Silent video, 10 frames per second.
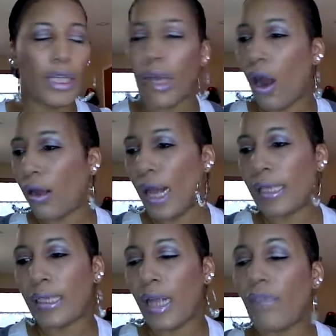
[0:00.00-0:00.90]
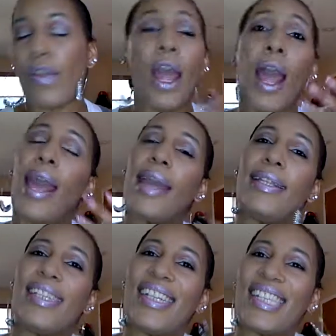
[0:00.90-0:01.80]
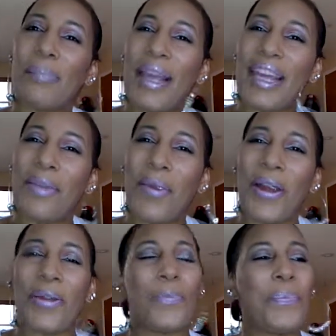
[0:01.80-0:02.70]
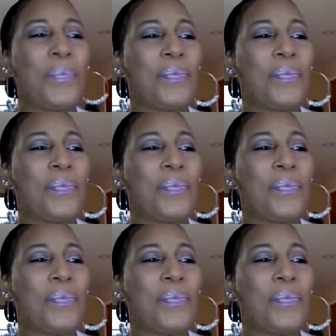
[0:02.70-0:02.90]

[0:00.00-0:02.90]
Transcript: can get all that stuff and just make it work.